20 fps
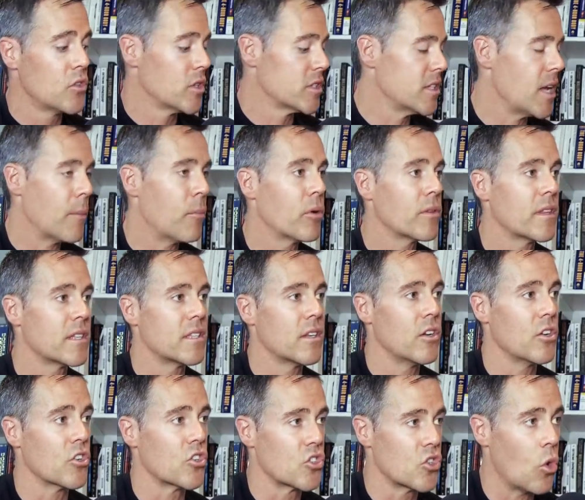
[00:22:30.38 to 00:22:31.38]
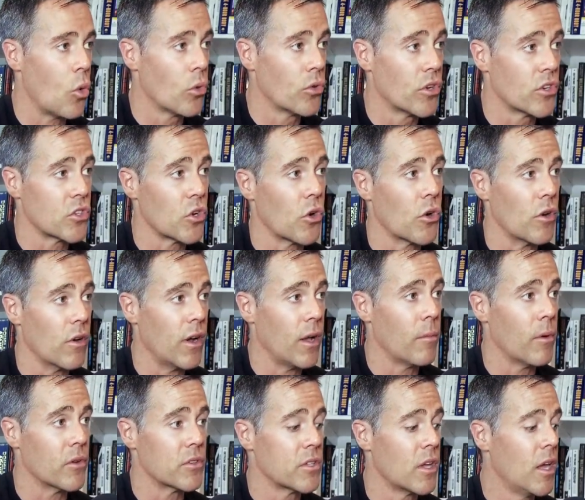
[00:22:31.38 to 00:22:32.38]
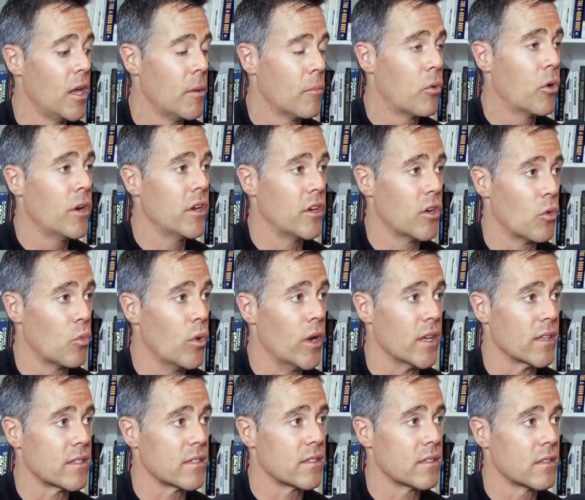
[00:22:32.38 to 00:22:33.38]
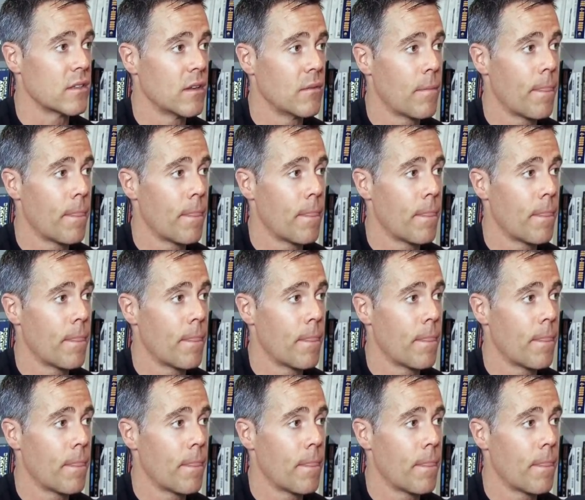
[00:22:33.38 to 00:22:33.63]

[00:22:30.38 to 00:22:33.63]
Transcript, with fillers: So let's not put this in your shoulders or your elbows, put it in your wrists.